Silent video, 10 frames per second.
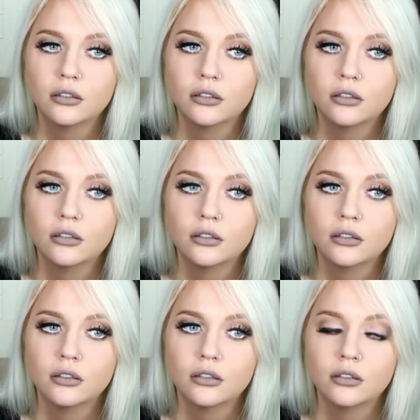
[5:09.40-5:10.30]

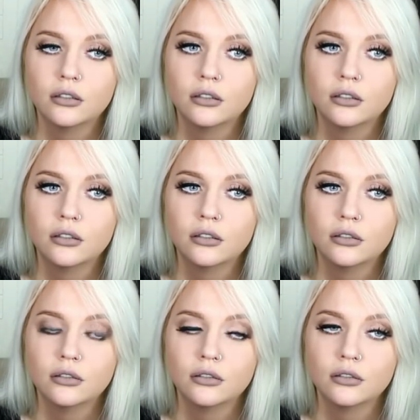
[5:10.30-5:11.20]

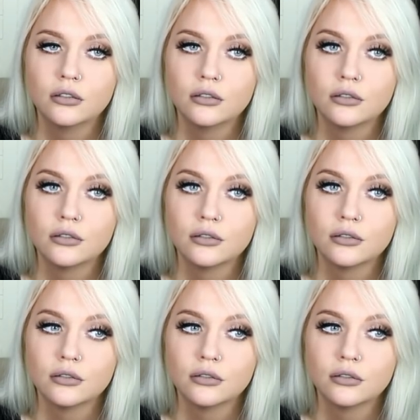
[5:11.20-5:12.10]

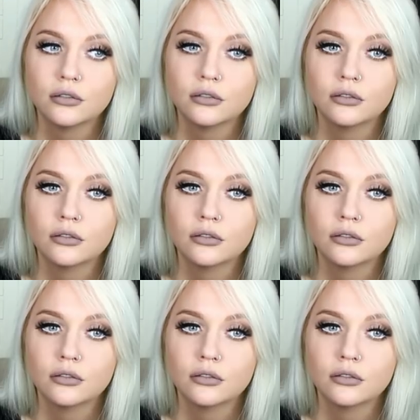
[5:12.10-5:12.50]
(silent)